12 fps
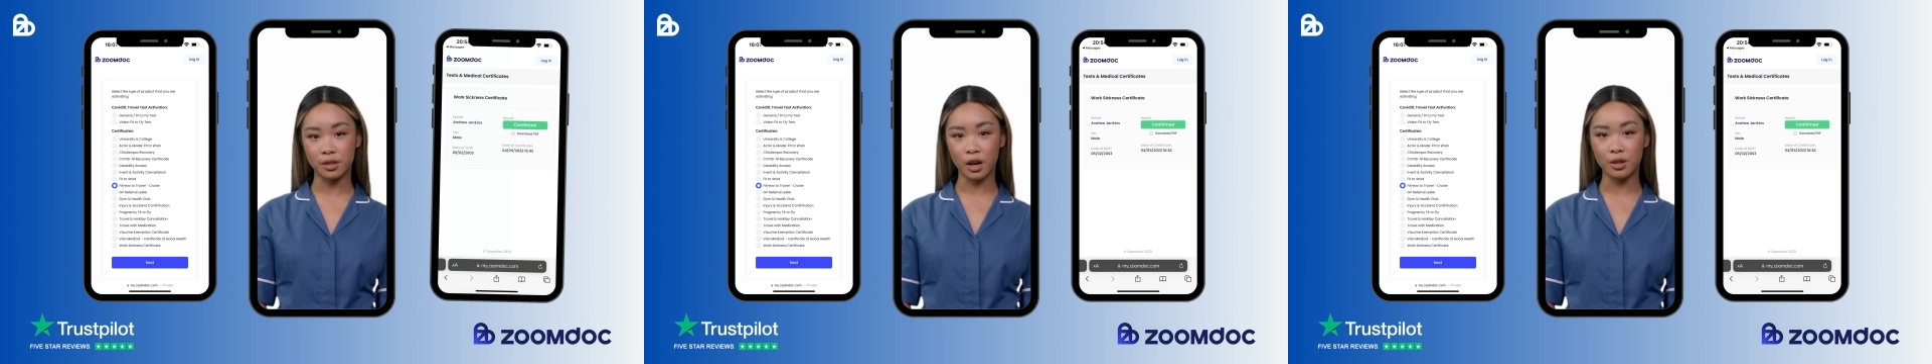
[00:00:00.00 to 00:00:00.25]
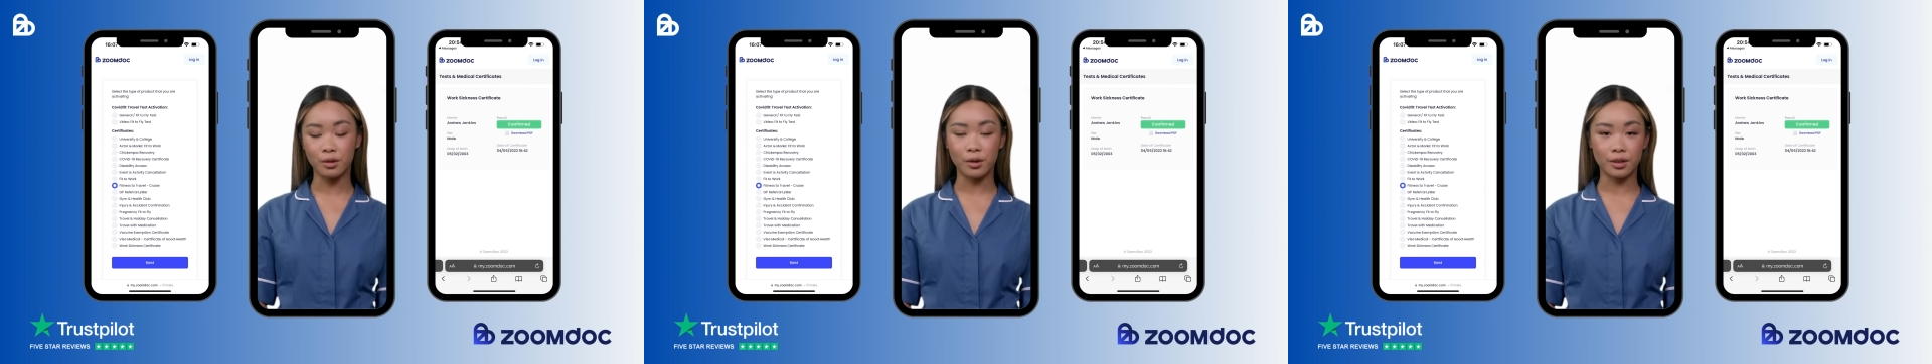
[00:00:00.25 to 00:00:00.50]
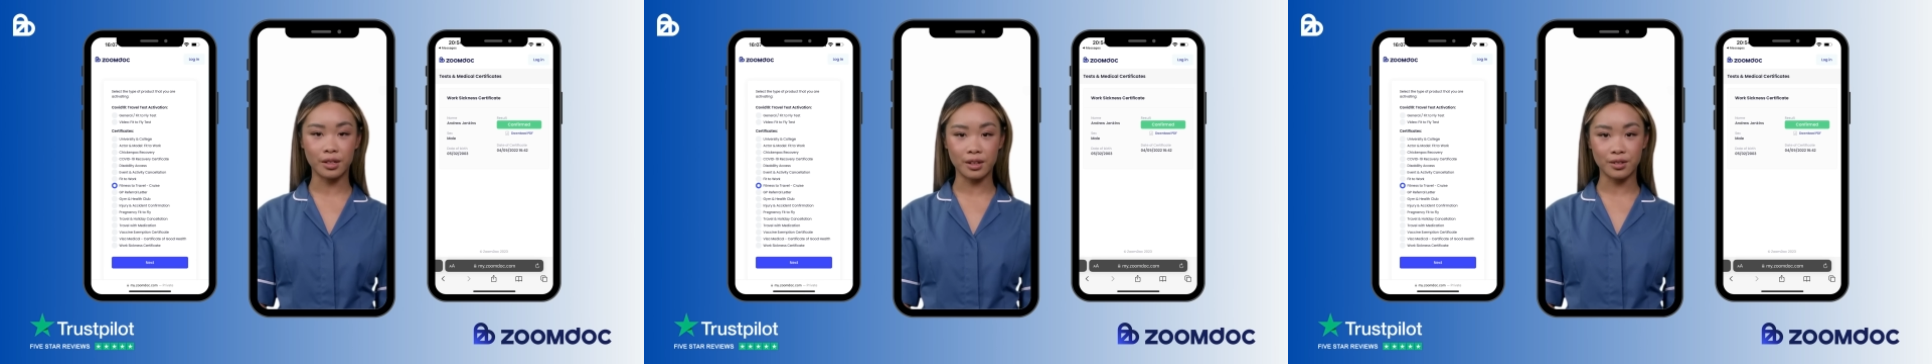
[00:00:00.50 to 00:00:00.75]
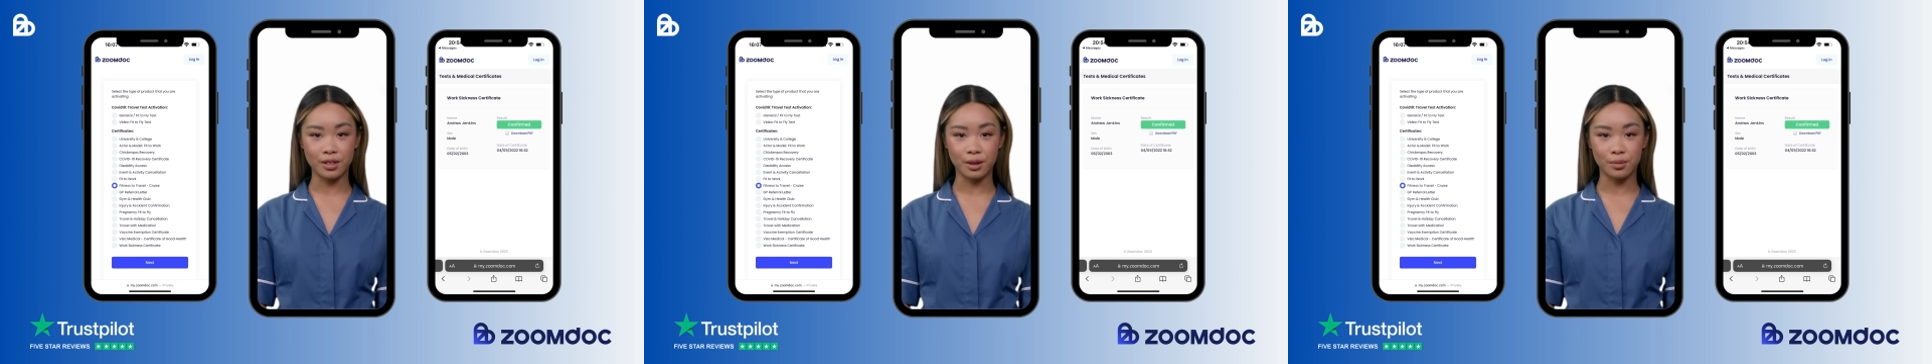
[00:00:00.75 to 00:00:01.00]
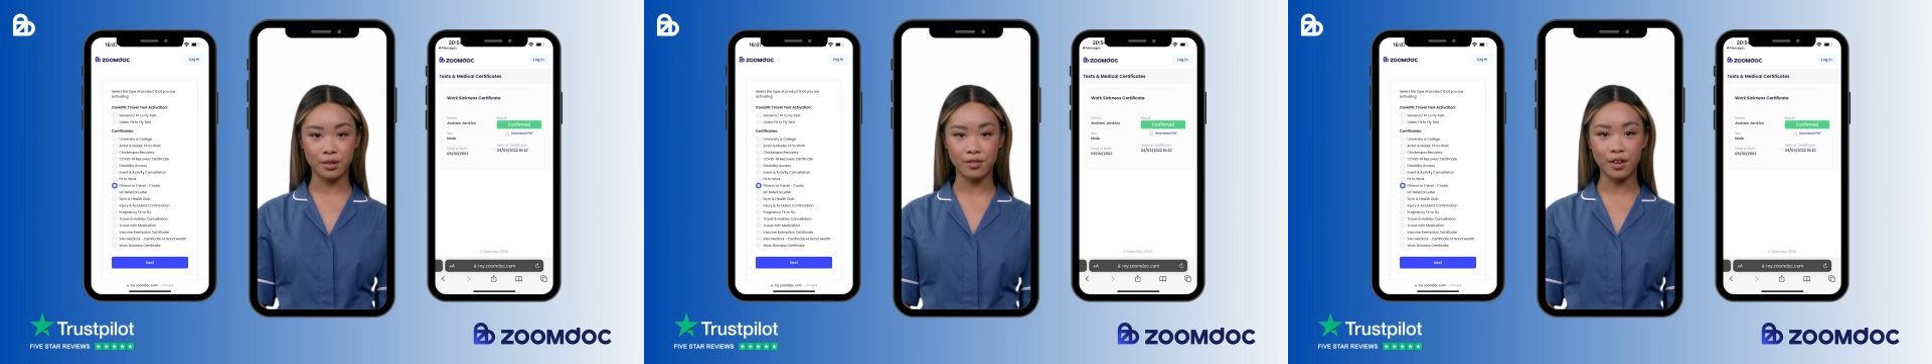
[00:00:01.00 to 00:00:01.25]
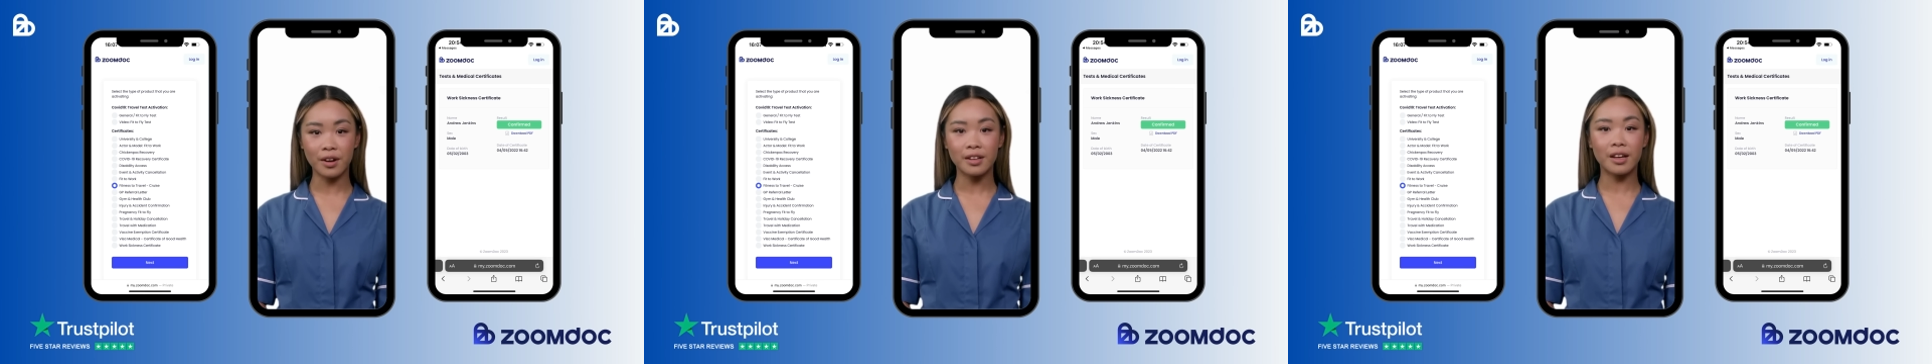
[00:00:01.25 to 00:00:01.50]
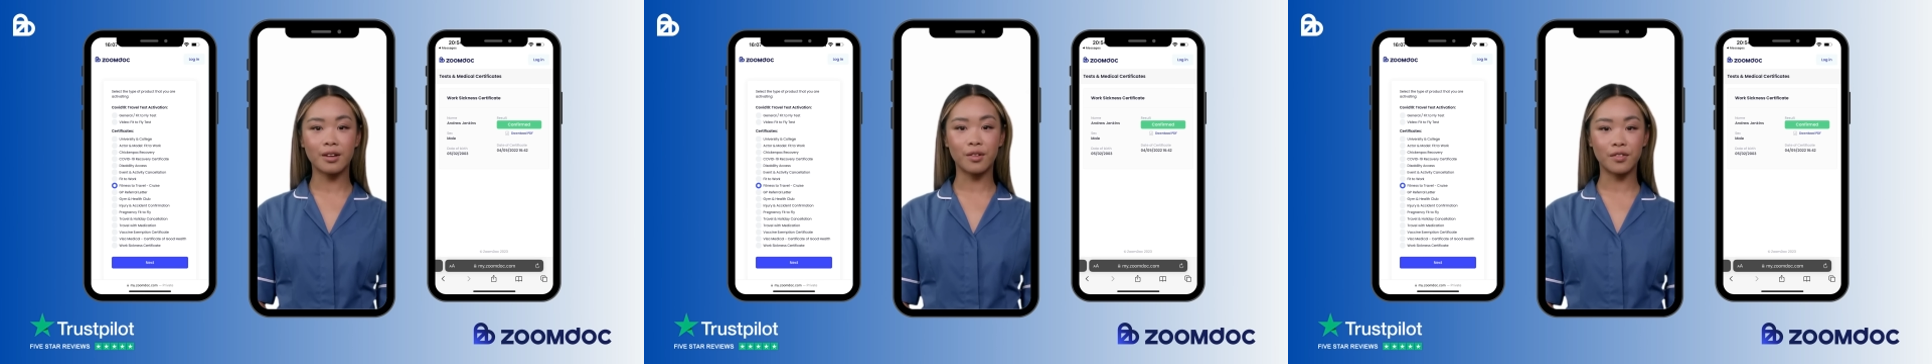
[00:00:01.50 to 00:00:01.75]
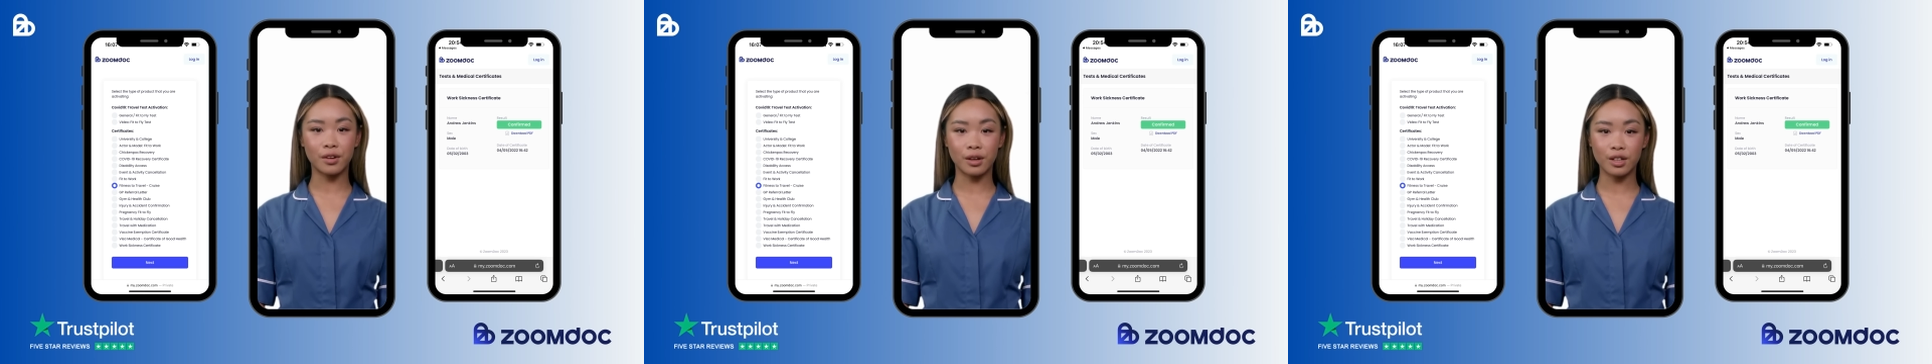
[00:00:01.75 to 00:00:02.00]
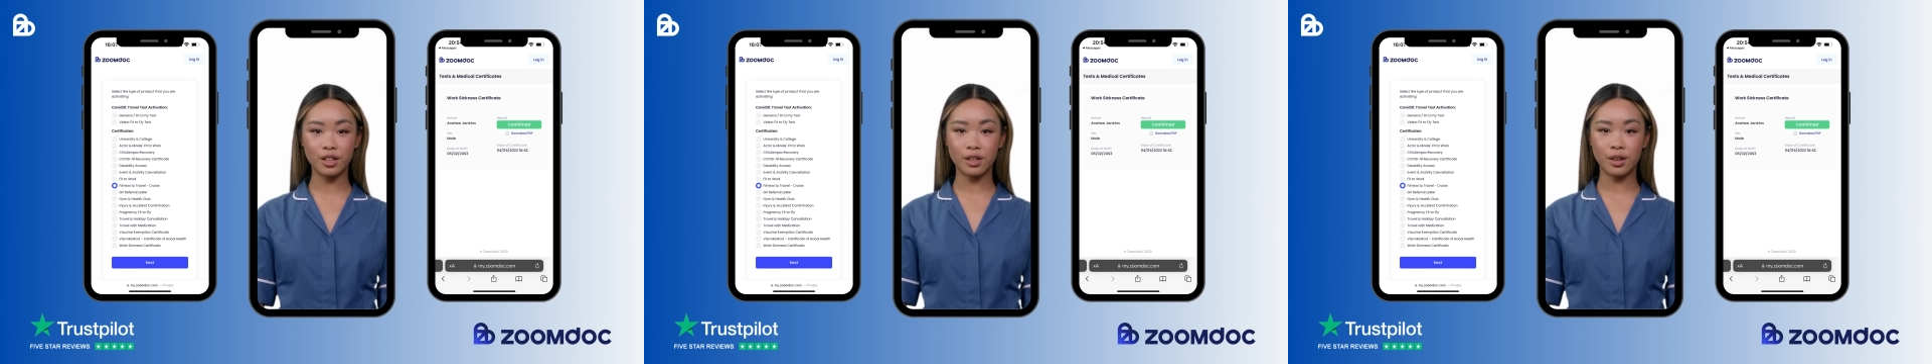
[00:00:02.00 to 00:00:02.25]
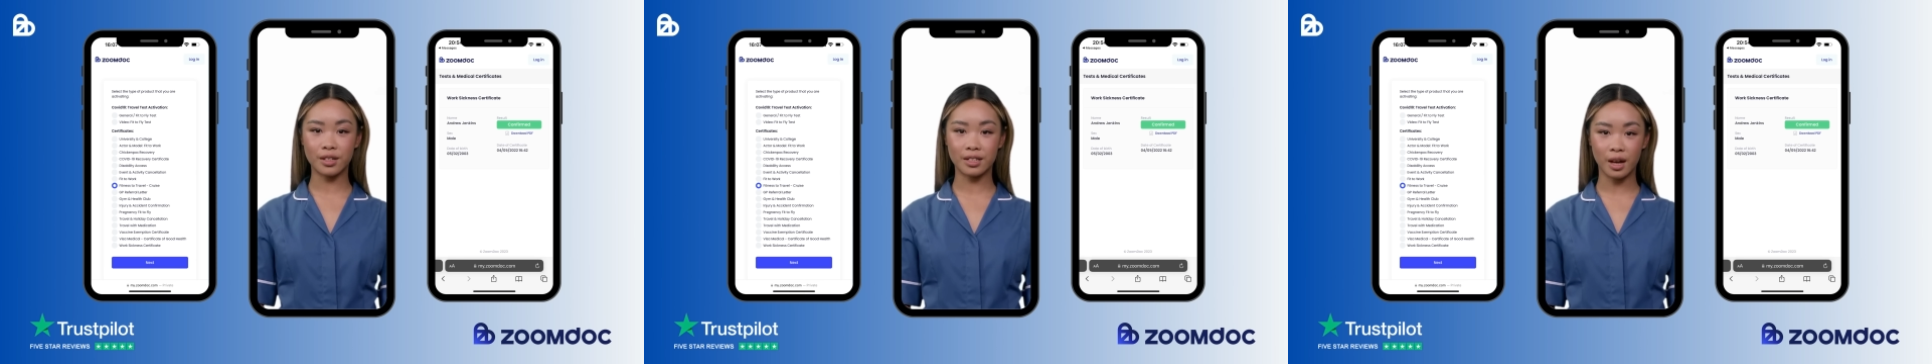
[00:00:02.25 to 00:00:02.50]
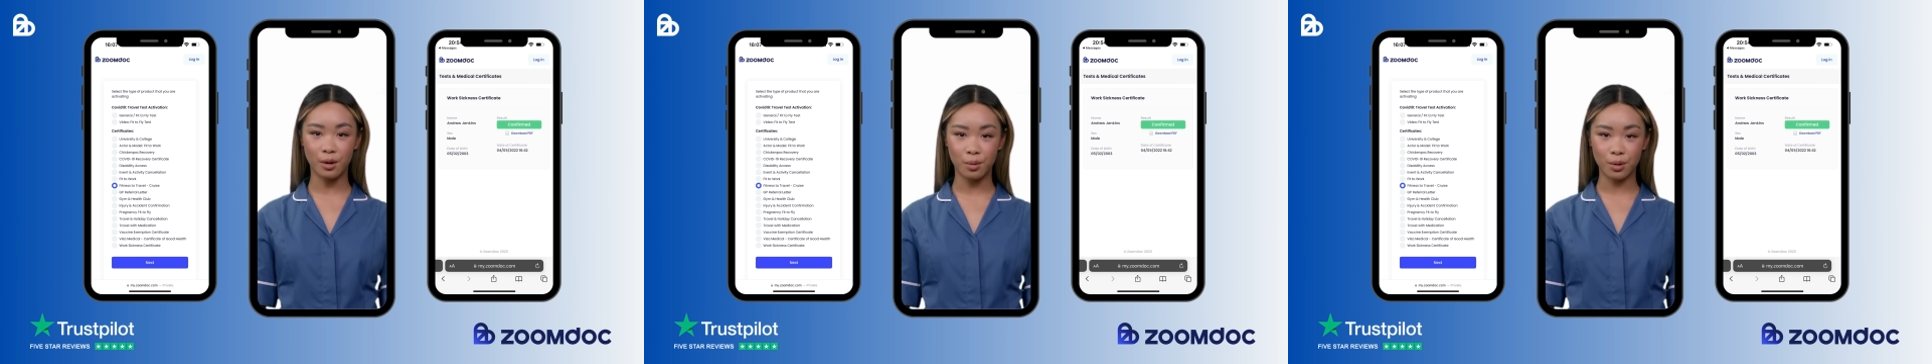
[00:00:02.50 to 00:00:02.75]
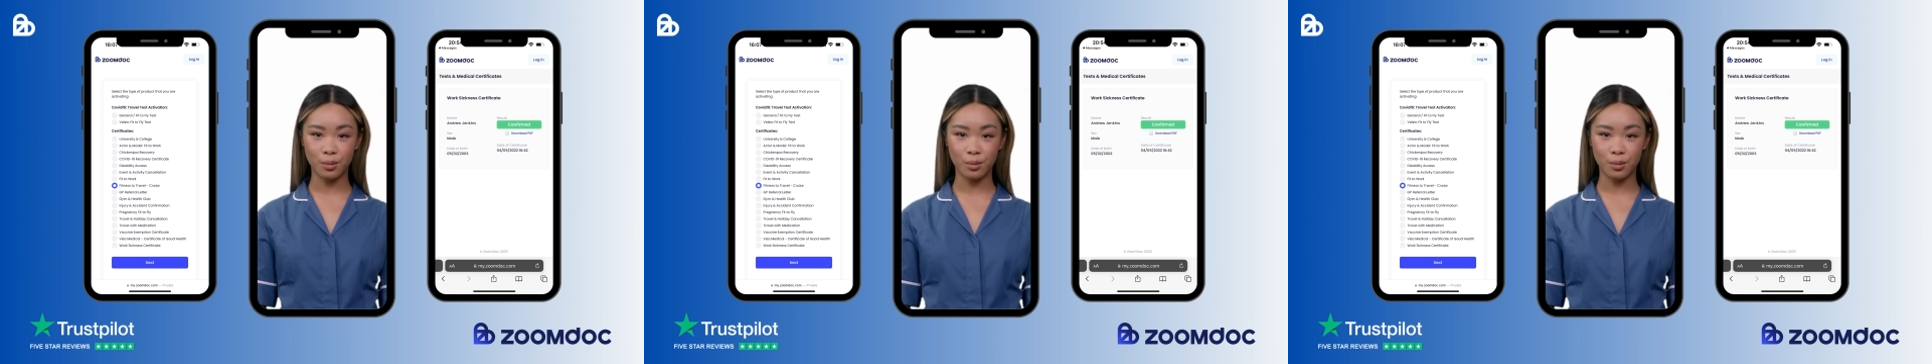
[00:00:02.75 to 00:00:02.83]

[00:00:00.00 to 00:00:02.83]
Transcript: Our doctors have simplified and revolutionized how we